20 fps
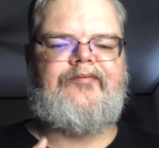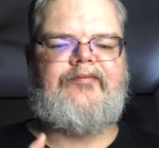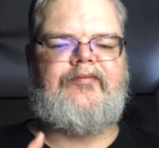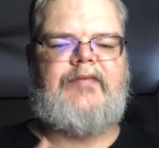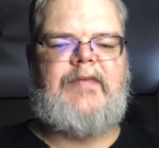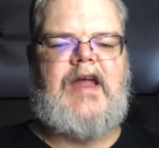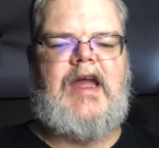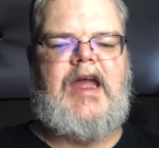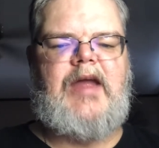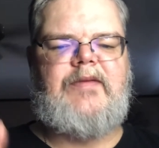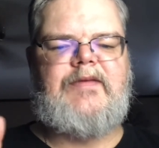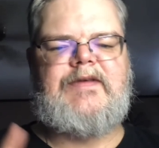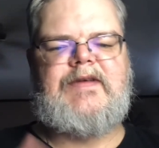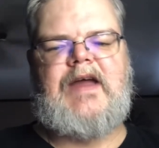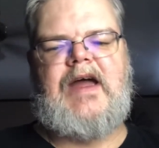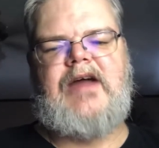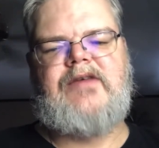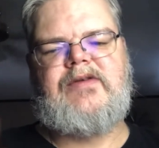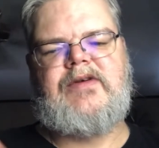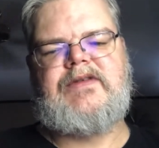Names,
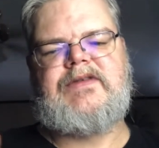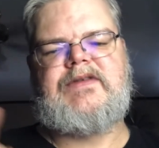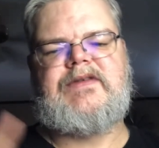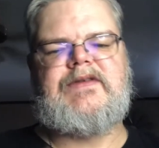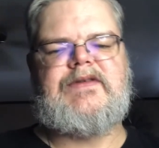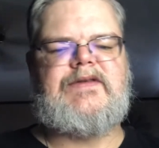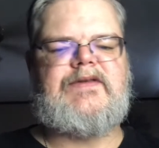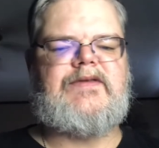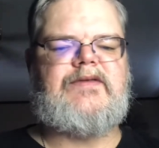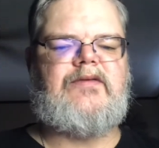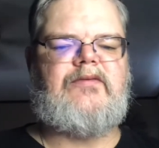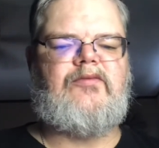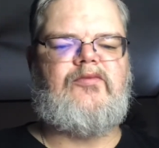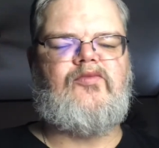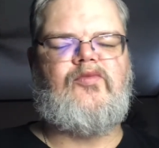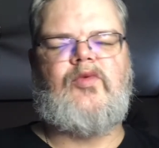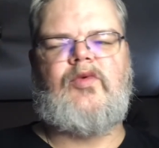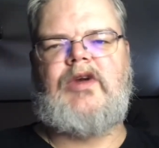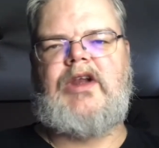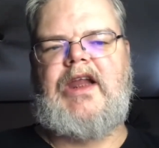addresses,
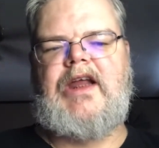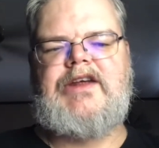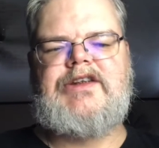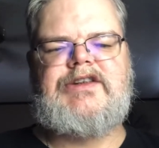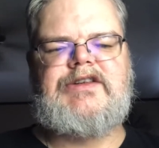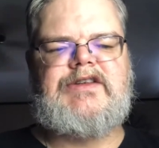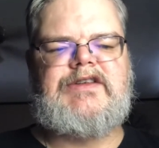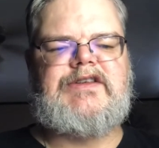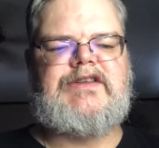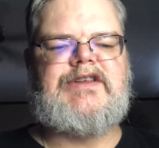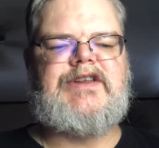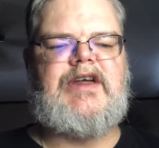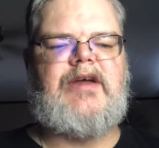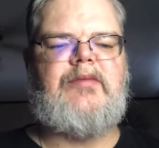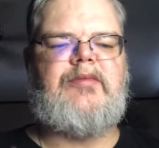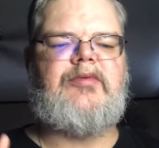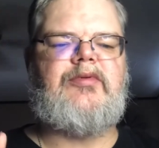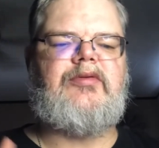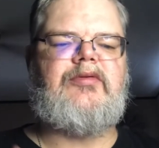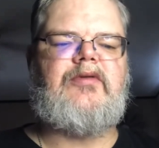
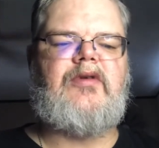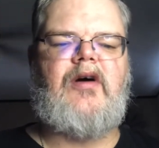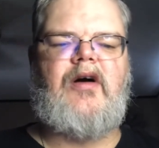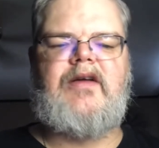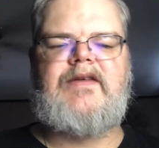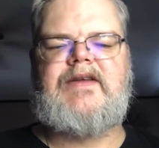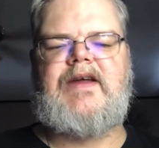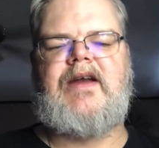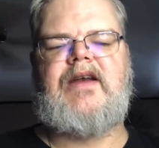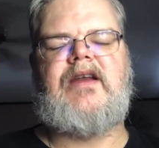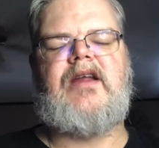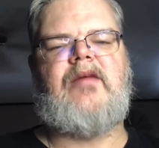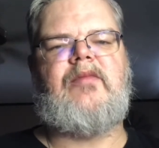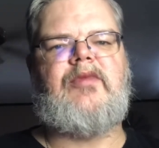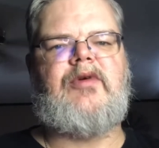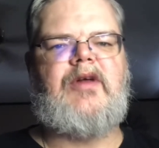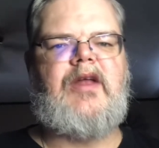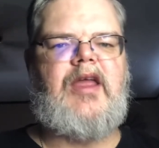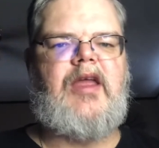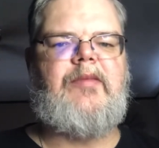relationship, contact
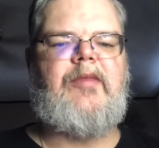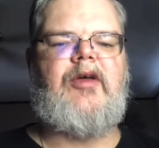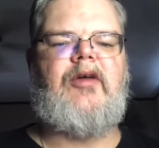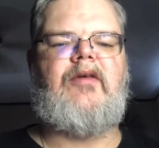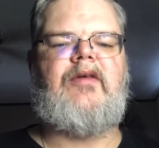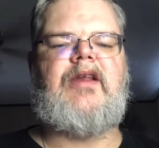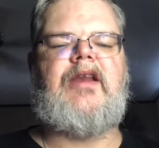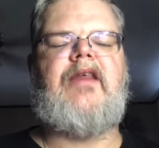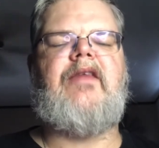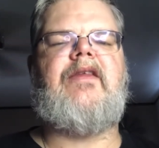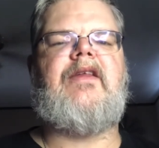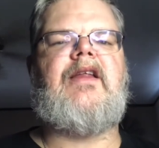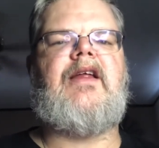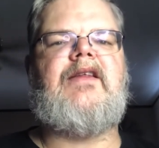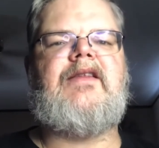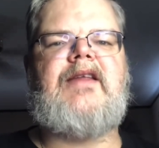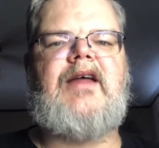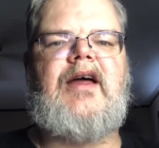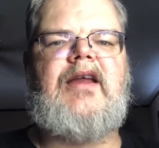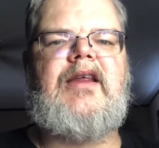number, email, anything
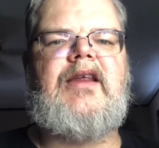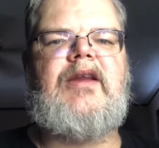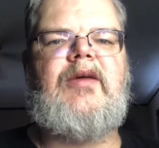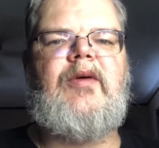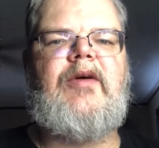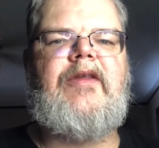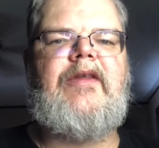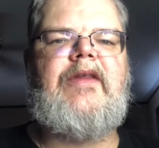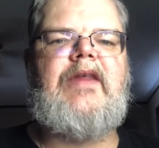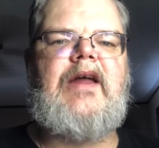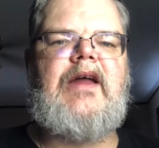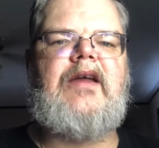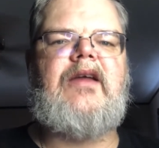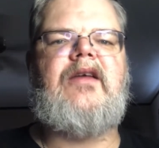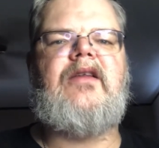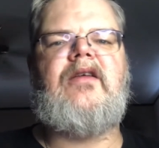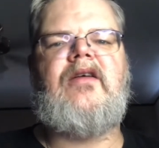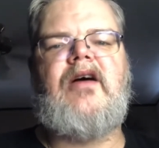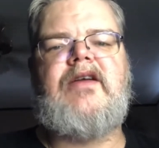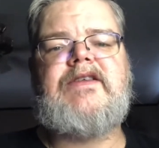like that, any way that they can
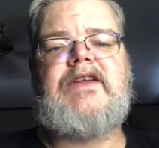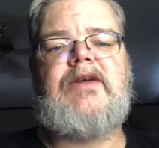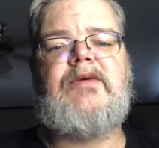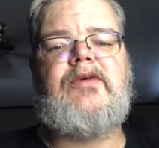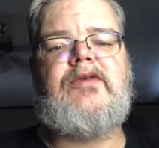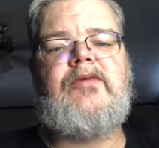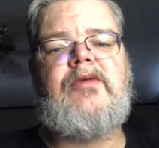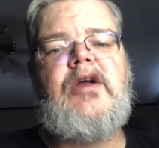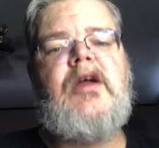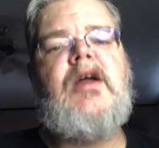get in contact with them,